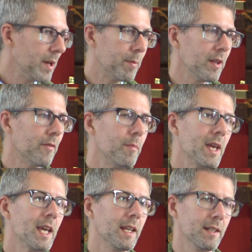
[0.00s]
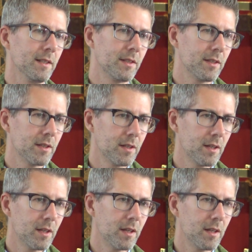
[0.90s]
People of means,
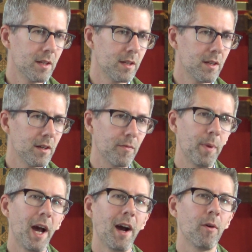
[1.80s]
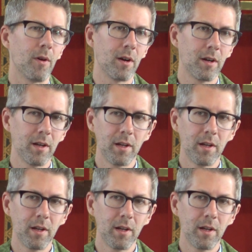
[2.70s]
power.